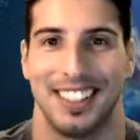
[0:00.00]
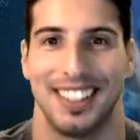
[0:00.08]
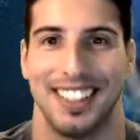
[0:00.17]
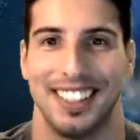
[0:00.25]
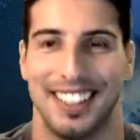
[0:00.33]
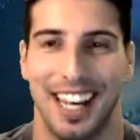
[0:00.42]

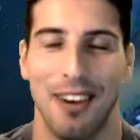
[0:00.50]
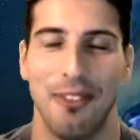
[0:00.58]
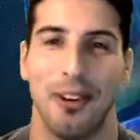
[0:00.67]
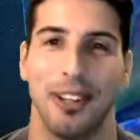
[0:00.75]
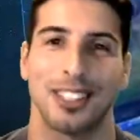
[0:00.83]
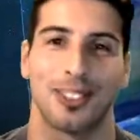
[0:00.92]
That
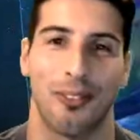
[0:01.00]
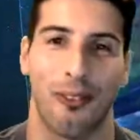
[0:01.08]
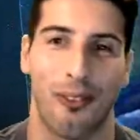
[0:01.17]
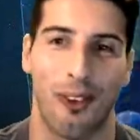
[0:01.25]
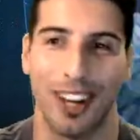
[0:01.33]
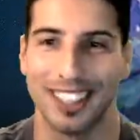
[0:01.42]
was
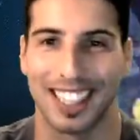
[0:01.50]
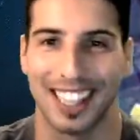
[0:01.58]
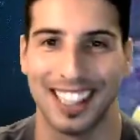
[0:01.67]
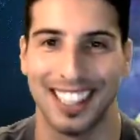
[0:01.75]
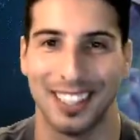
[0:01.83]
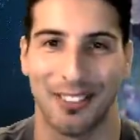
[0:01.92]
one
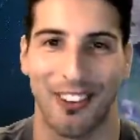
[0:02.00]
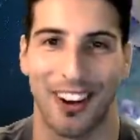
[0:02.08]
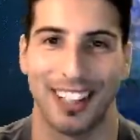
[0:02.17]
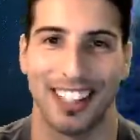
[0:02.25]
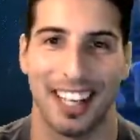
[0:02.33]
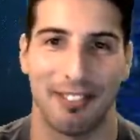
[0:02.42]
clean run
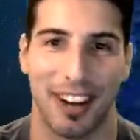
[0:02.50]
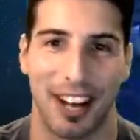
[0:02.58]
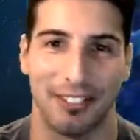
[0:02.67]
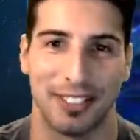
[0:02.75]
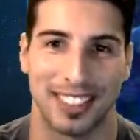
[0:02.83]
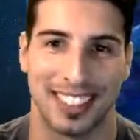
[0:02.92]
if I've
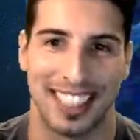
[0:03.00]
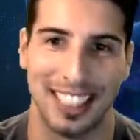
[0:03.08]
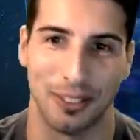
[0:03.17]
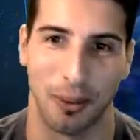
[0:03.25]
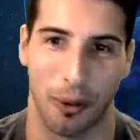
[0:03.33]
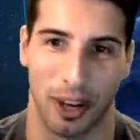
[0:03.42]
seen
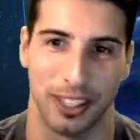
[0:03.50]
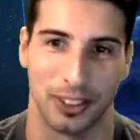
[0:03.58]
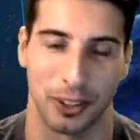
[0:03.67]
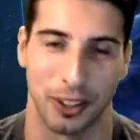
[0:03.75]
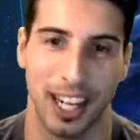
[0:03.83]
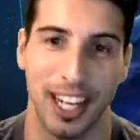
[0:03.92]
one. So
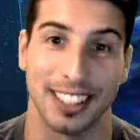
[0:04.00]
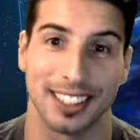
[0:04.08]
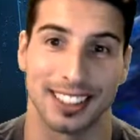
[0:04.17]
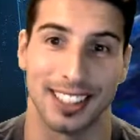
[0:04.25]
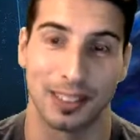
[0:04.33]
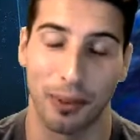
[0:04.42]
guys,
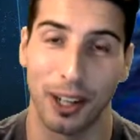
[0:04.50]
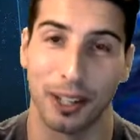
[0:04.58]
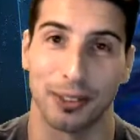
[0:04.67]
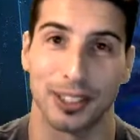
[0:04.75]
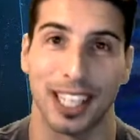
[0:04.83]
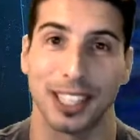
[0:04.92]
this party was
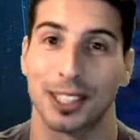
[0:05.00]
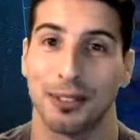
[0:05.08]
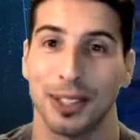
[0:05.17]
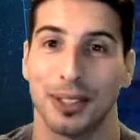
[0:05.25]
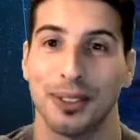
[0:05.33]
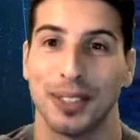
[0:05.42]
actually really,
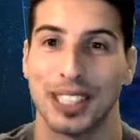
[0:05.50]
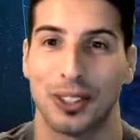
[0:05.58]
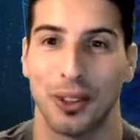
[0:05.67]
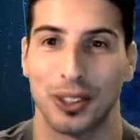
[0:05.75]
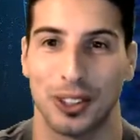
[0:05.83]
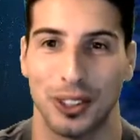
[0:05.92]
really cool
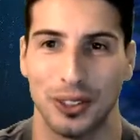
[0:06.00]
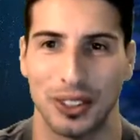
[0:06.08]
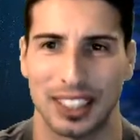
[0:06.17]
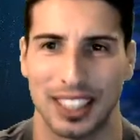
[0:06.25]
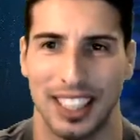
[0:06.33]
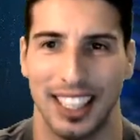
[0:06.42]
to use.
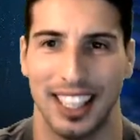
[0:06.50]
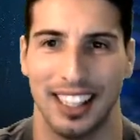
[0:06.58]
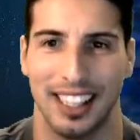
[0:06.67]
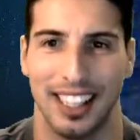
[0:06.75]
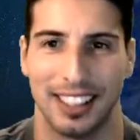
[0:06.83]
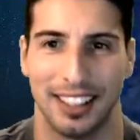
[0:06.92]

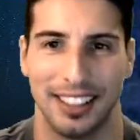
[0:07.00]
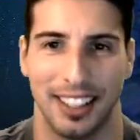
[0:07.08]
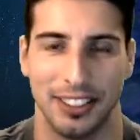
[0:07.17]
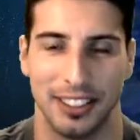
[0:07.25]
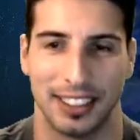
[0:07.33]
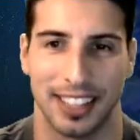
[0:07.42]
Lenna and
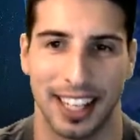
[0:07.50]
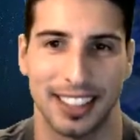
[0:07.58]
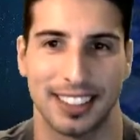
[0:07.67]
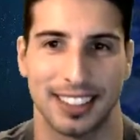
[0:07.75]
Onion Knight.